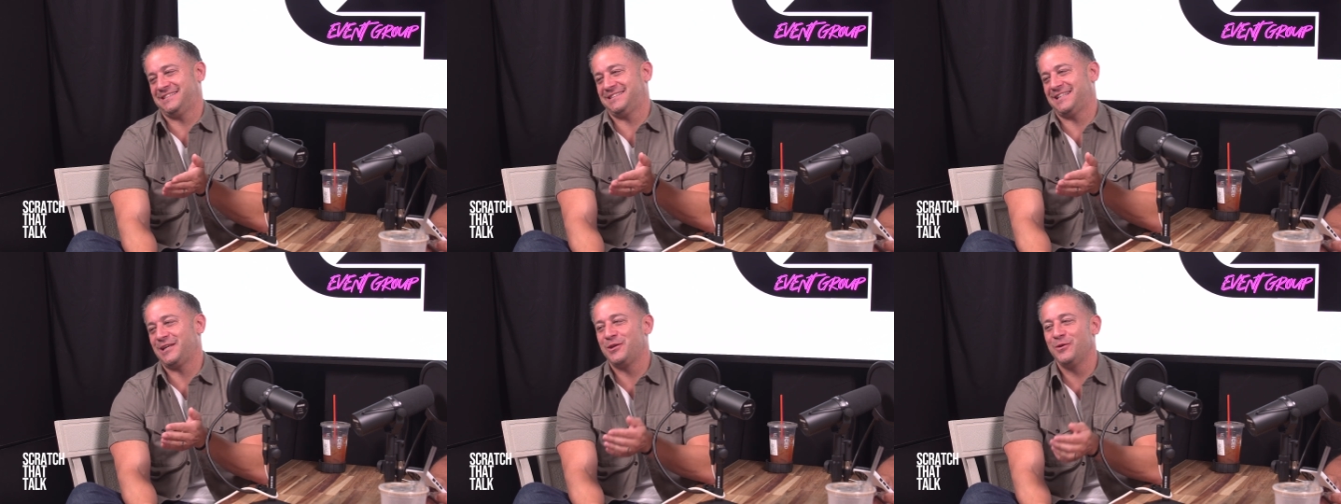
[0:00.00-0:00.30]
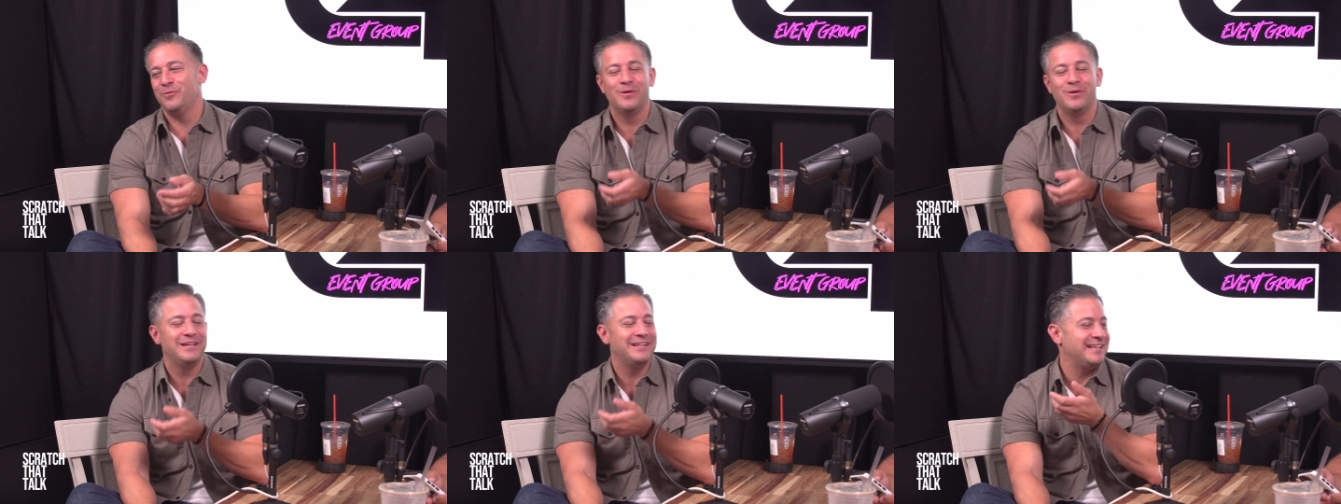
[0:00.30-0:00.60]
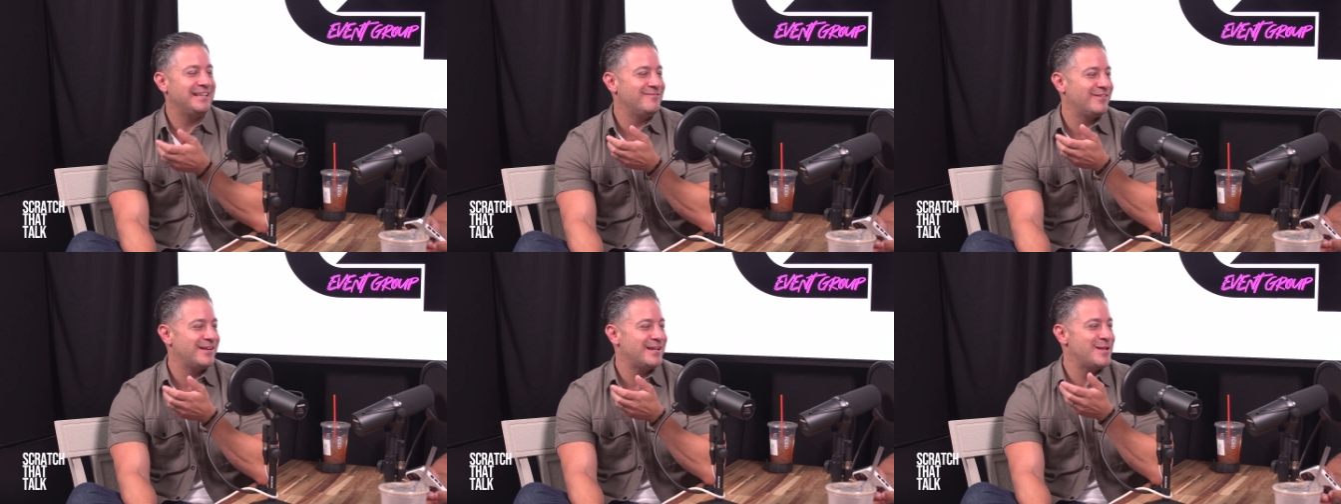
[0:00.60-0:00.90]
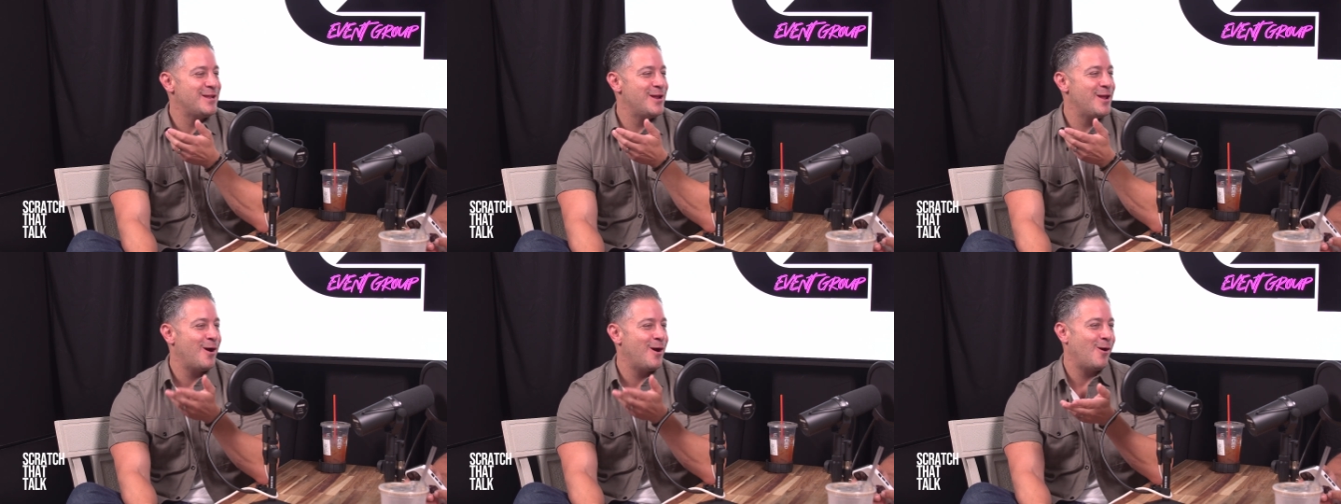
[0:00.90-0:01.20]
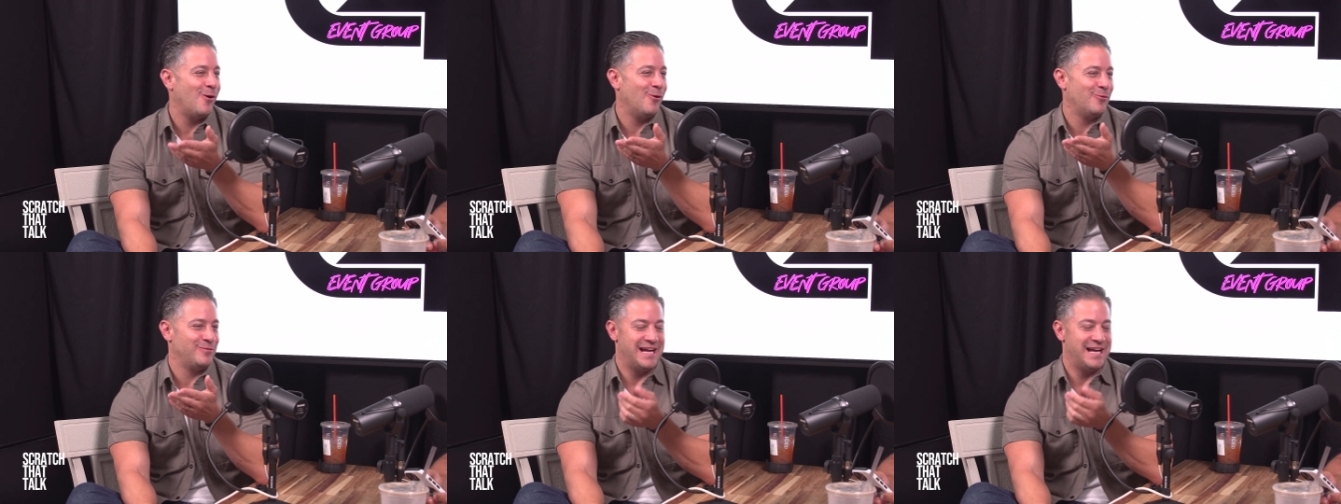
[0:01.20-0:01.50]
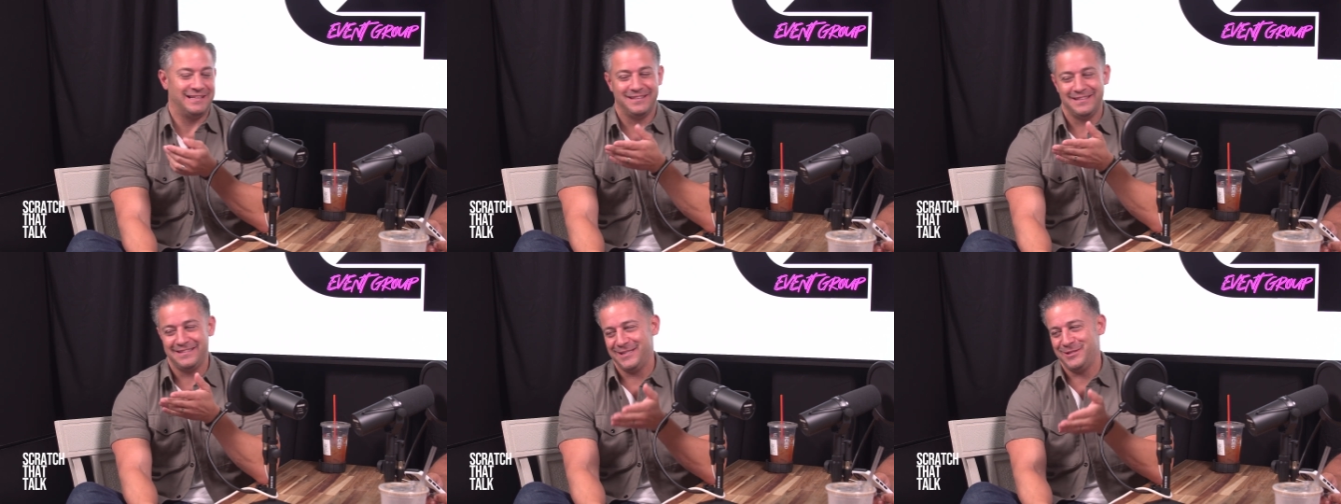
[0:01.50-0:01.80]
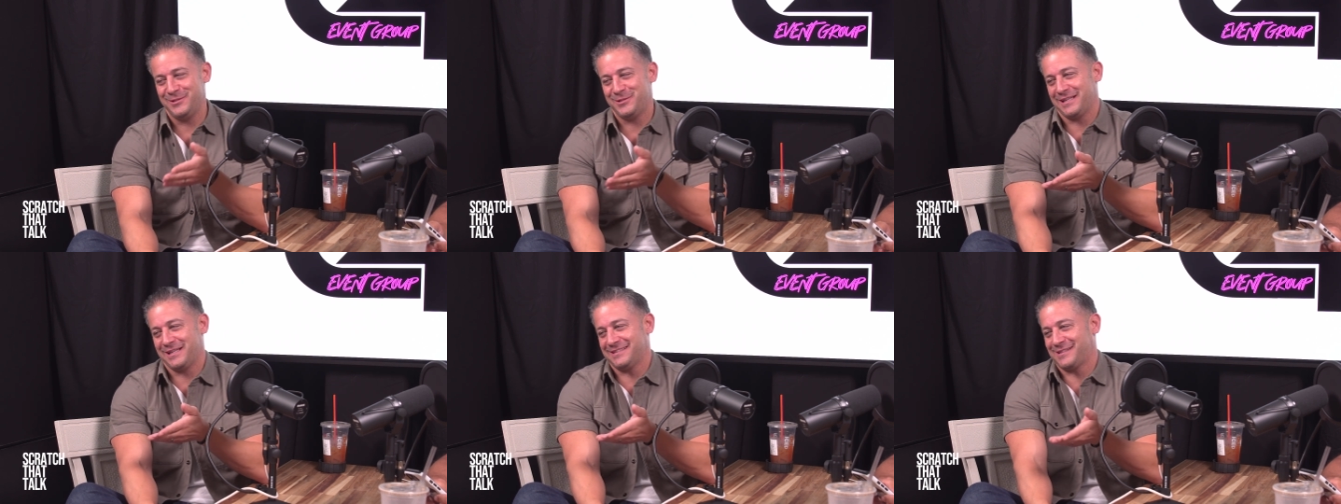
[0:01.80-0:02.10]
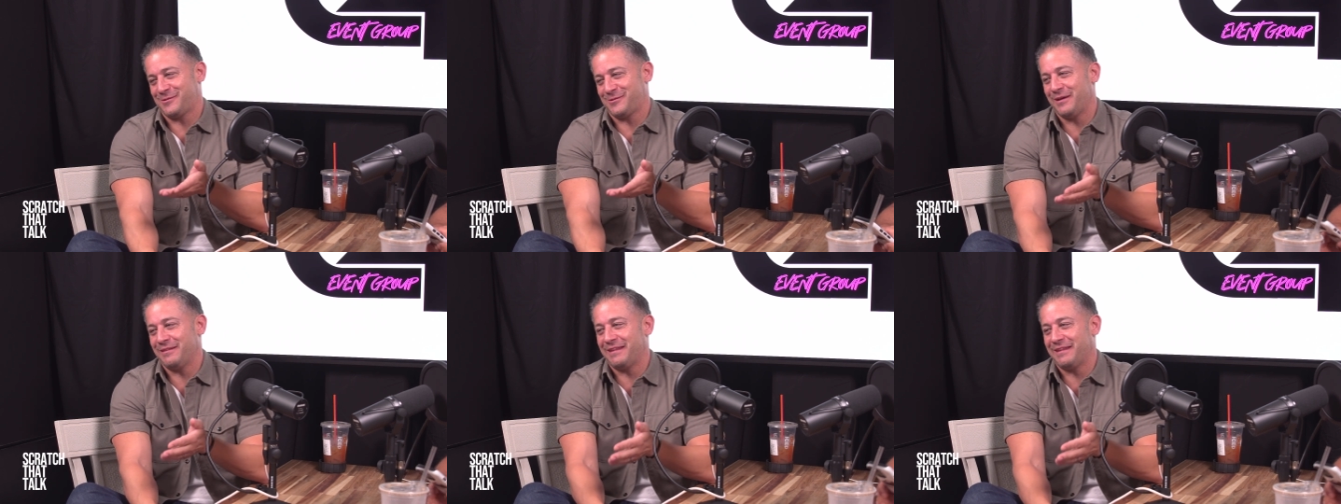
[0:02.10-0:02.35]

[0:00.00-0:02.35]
Like, you wouldn't even know. Not the DJs, the client.